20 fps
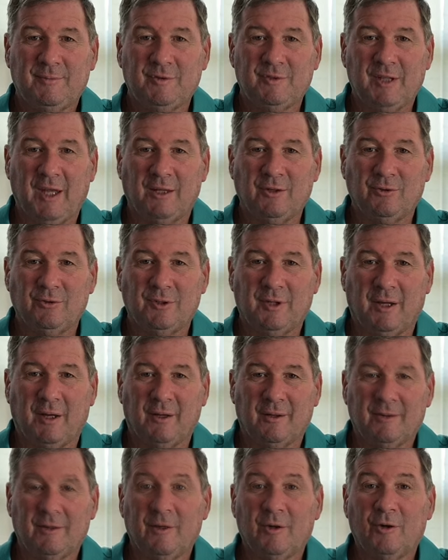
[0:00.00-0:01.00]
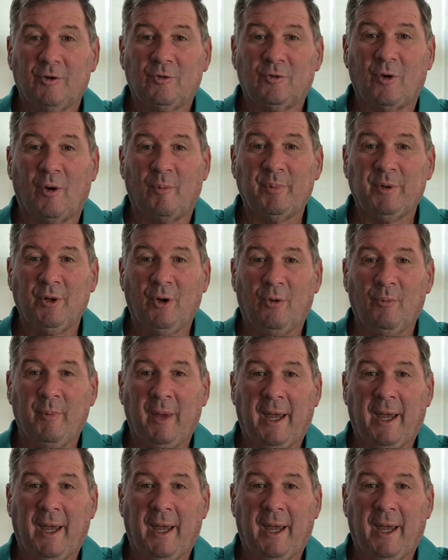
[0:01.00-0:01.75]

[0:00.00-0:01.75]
take good care. Grumpy Old